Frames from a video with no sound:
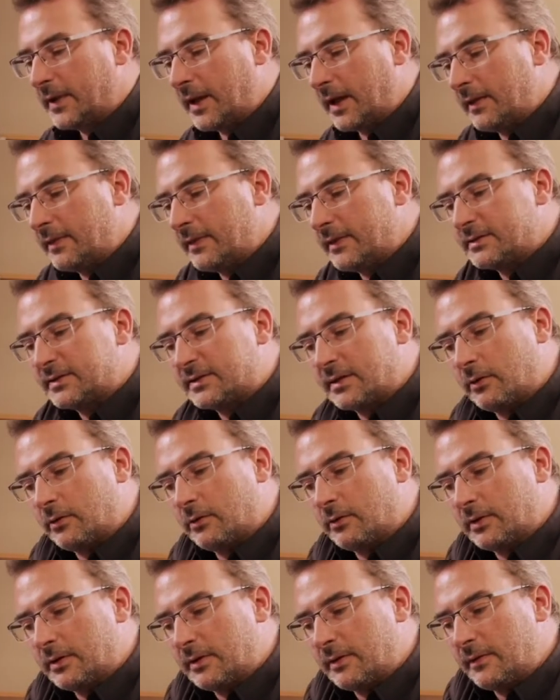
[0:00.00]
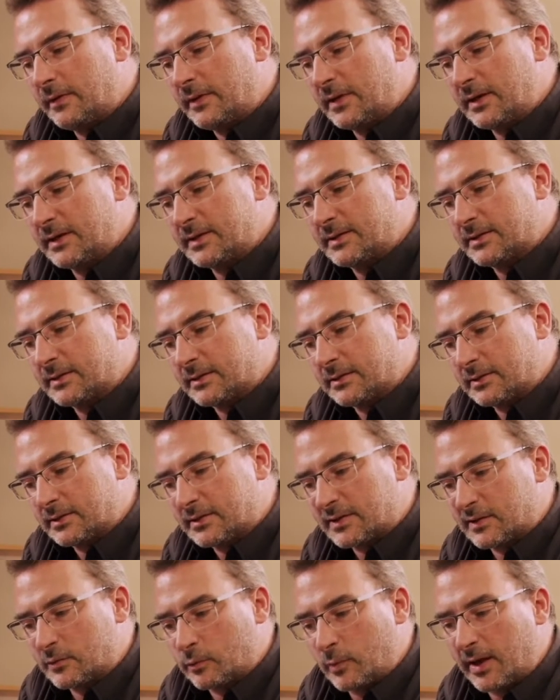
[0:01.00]
And so these
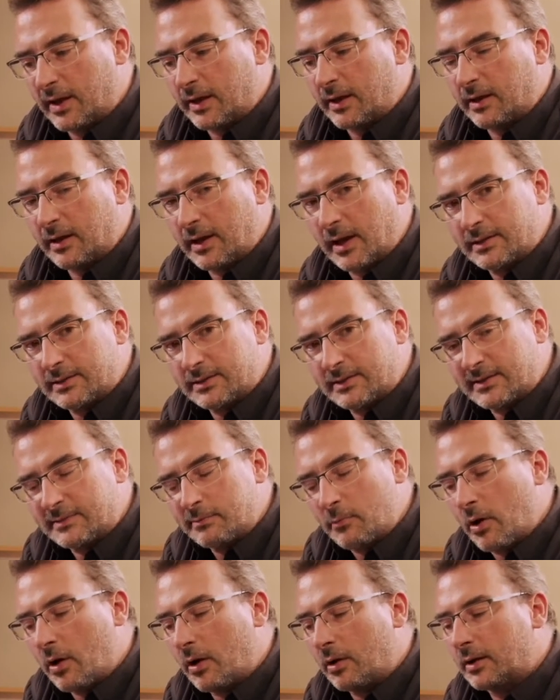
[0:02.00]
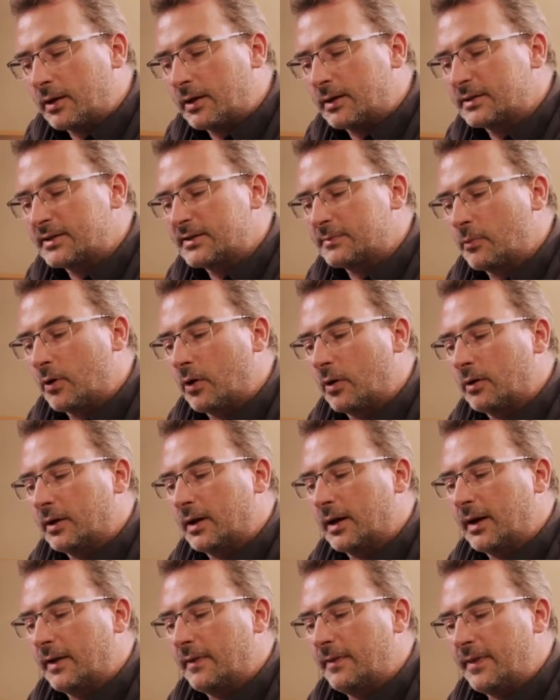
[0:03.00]
swinging gets smaller and
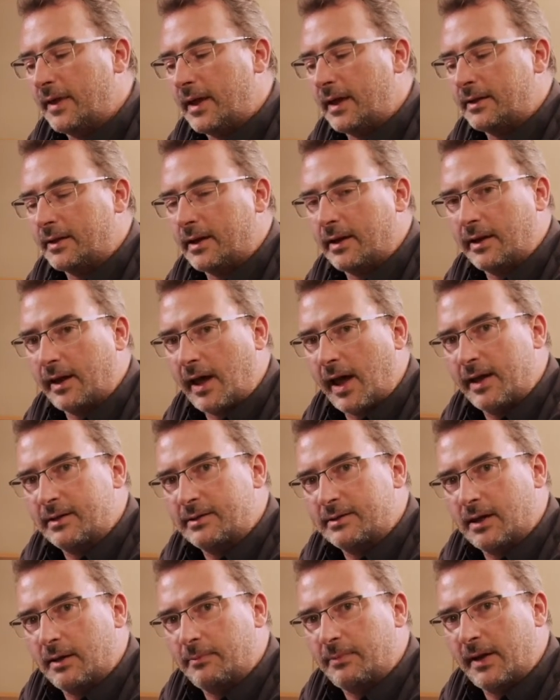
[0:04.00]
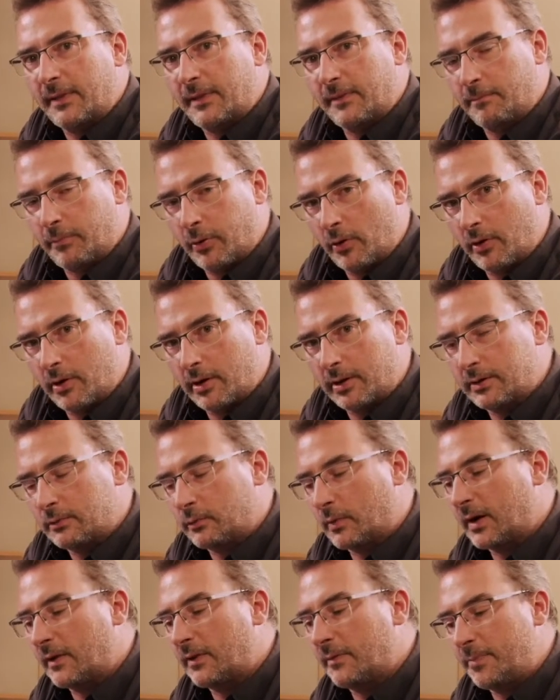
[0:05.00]
smaller, and then I end up at the
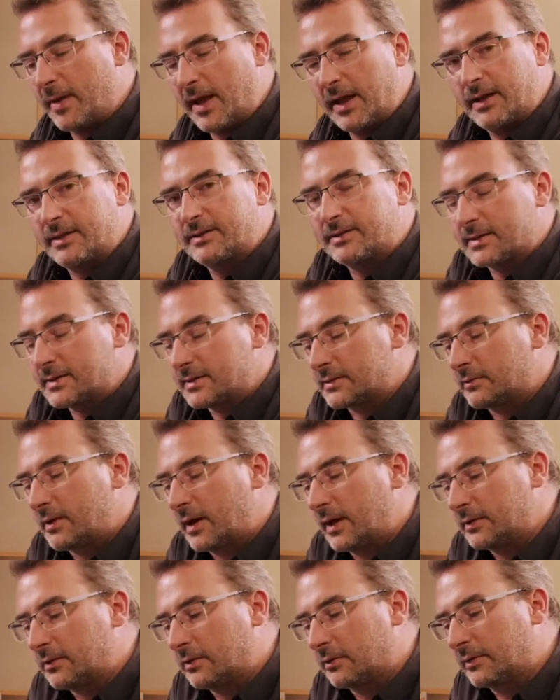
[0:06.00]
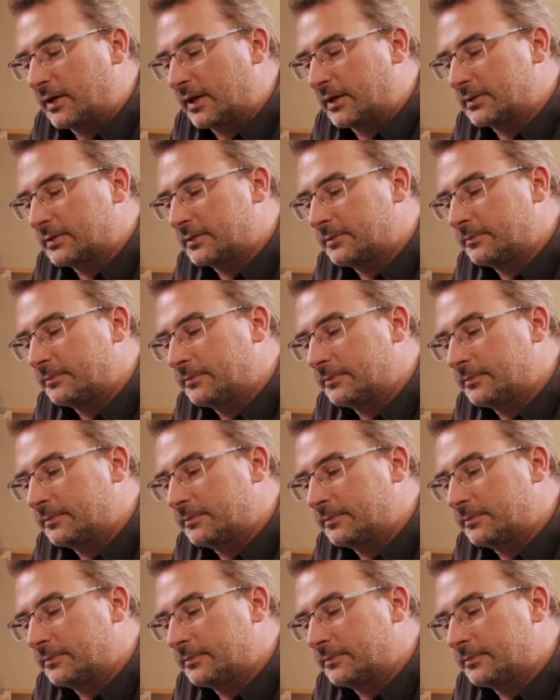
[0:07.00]
point where the balance is right correct.